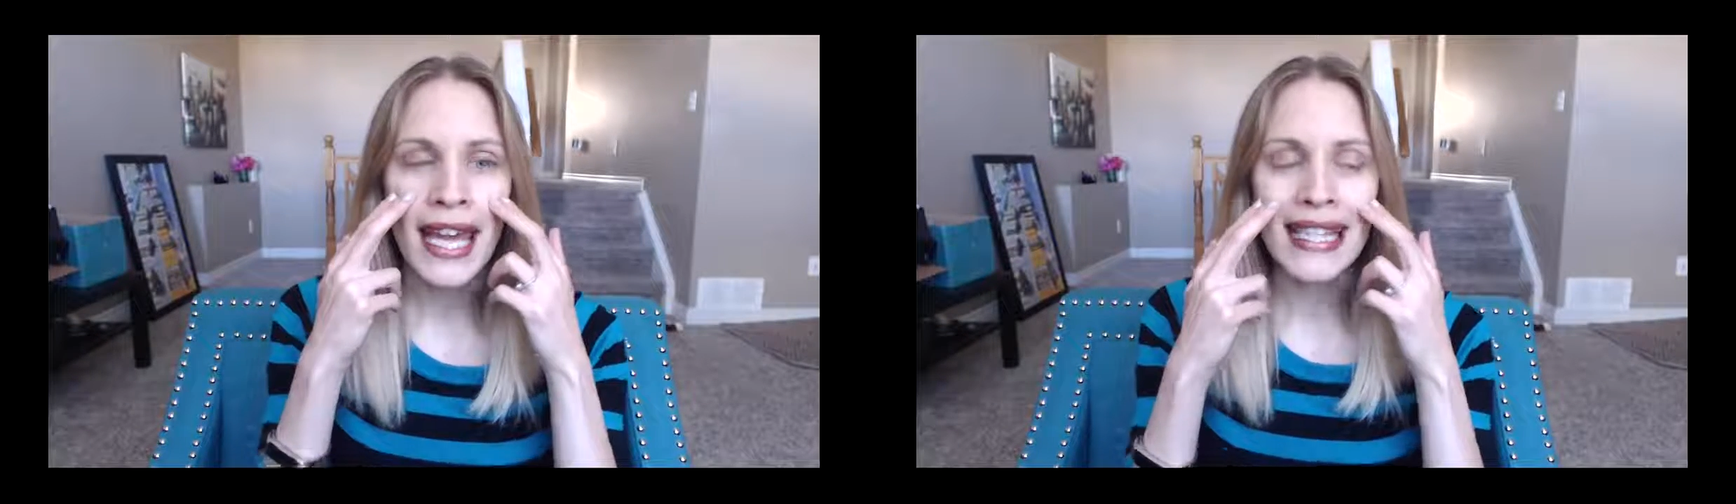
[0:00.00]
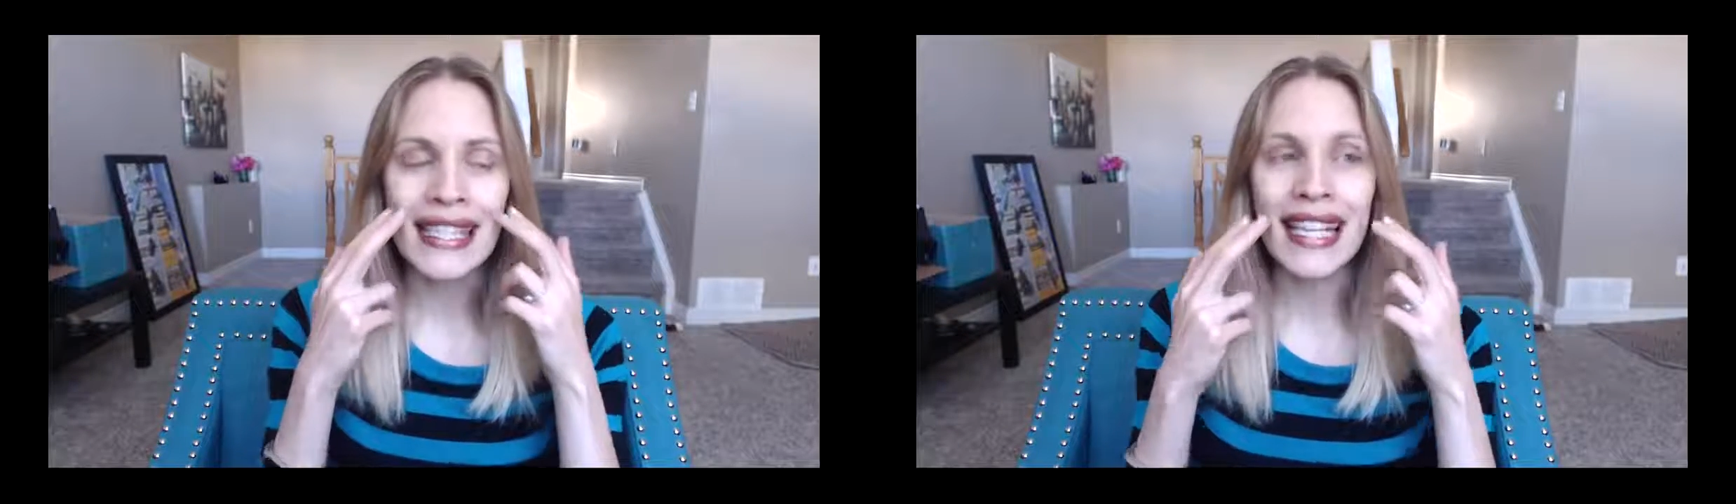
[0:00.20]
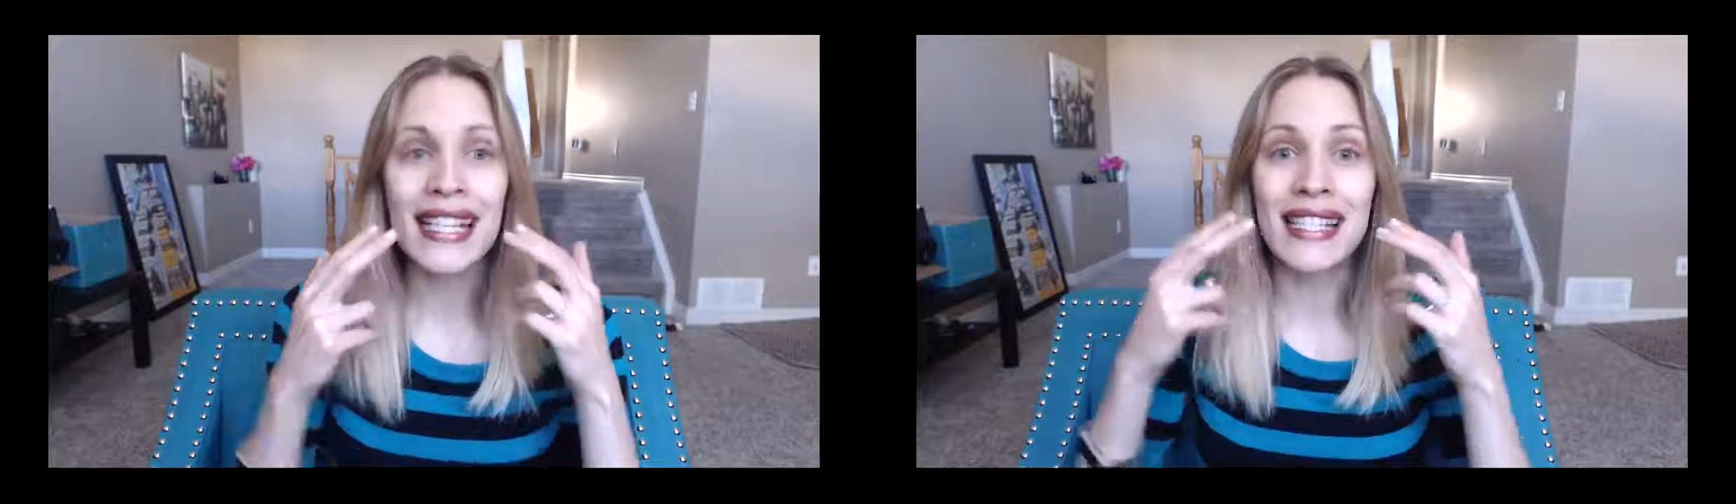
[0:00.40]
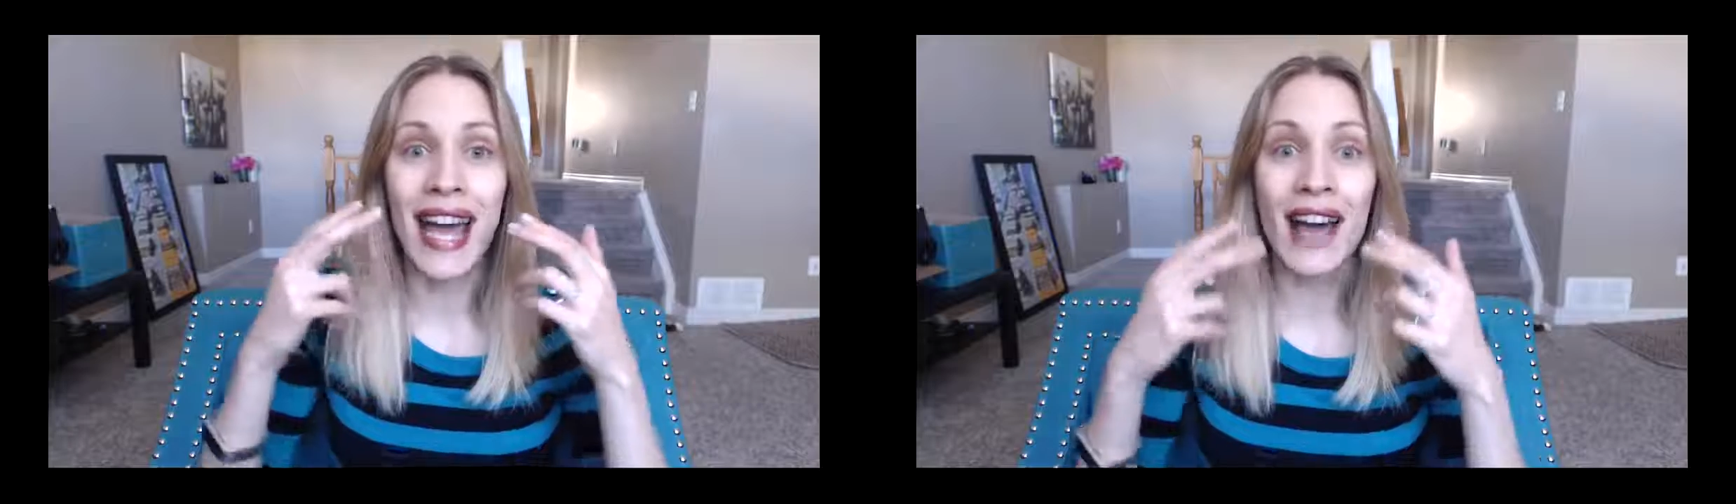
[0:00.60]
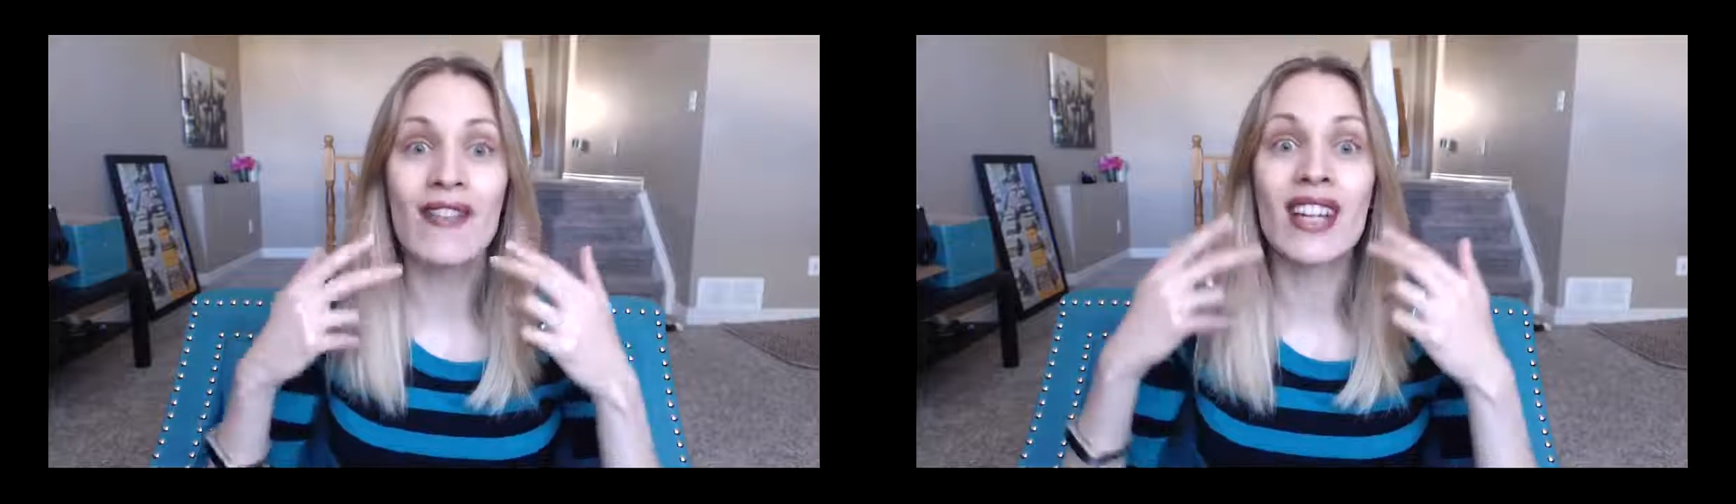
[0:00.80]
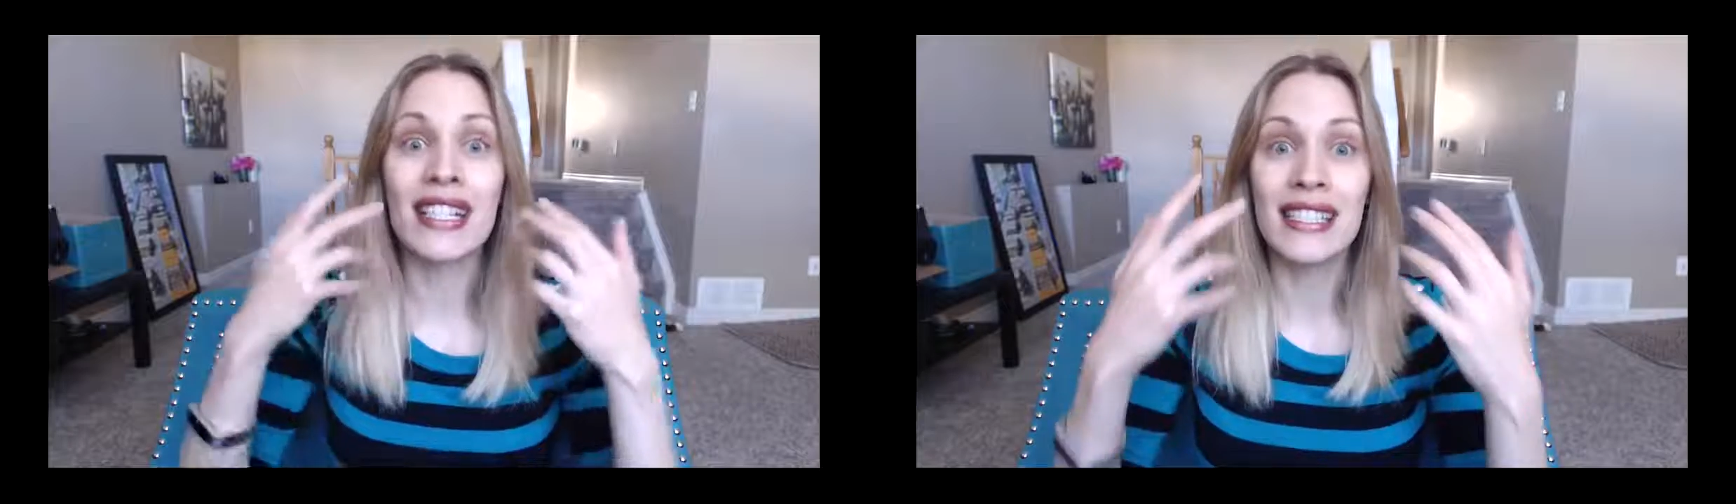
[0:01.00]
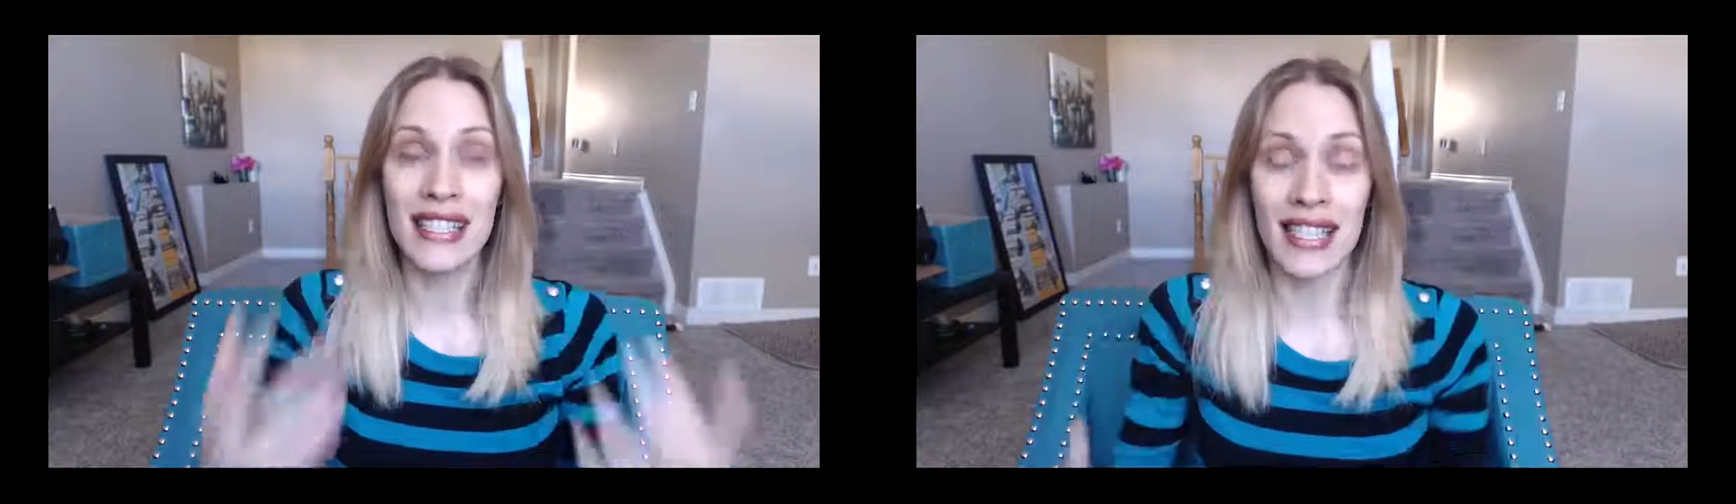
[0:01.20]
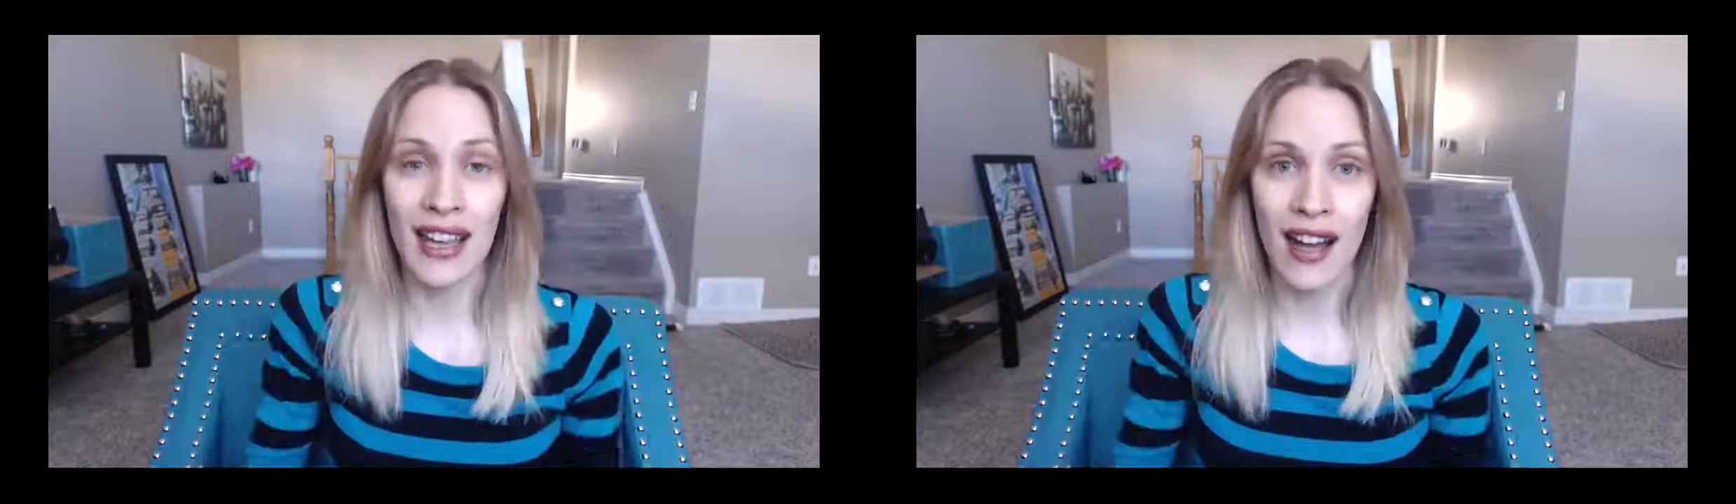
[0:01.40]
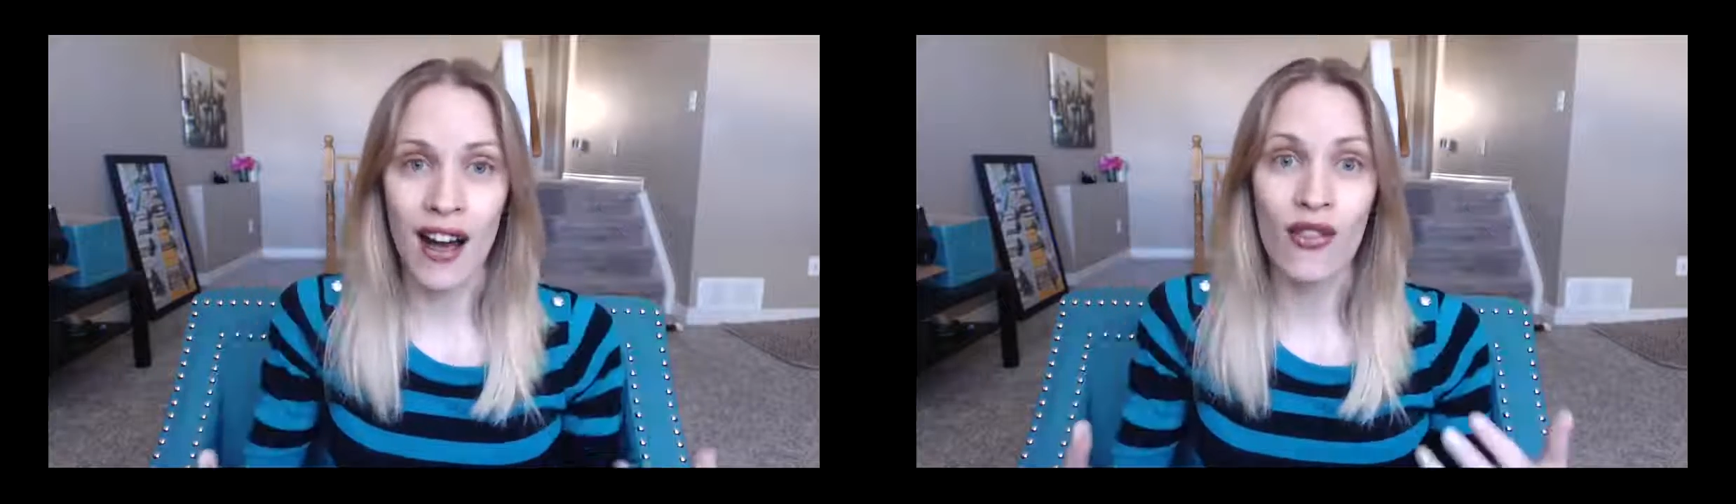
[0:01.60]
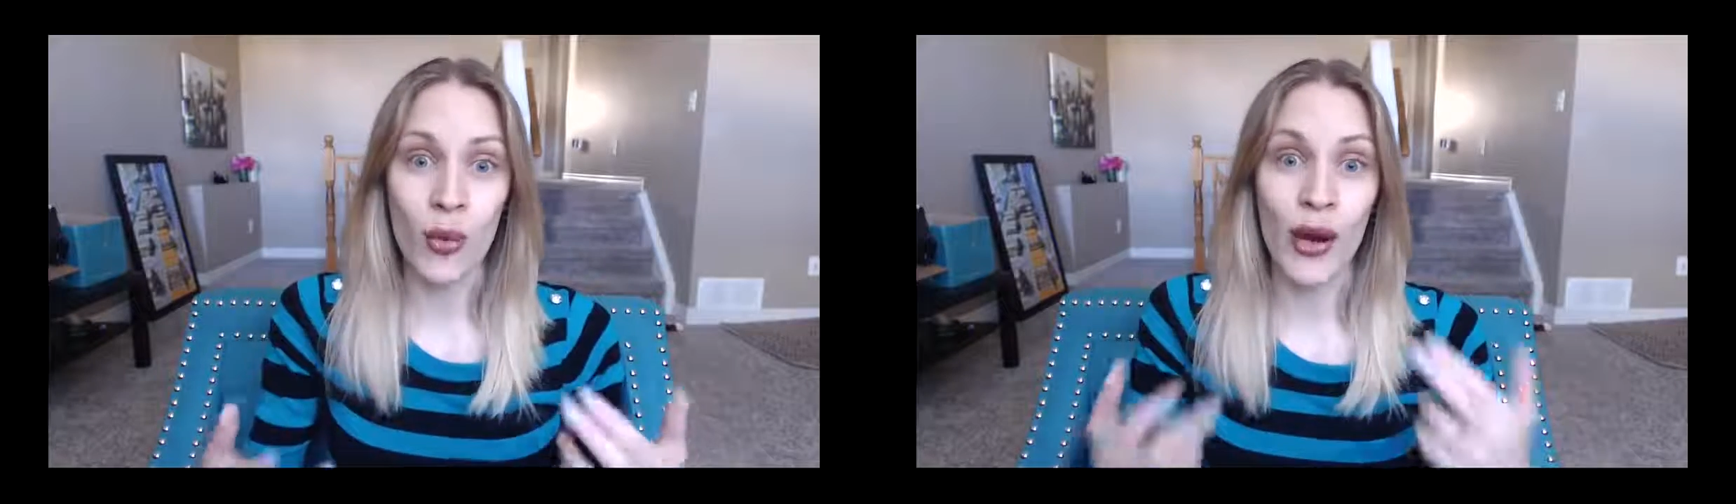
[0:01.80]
it's nice to have an idea of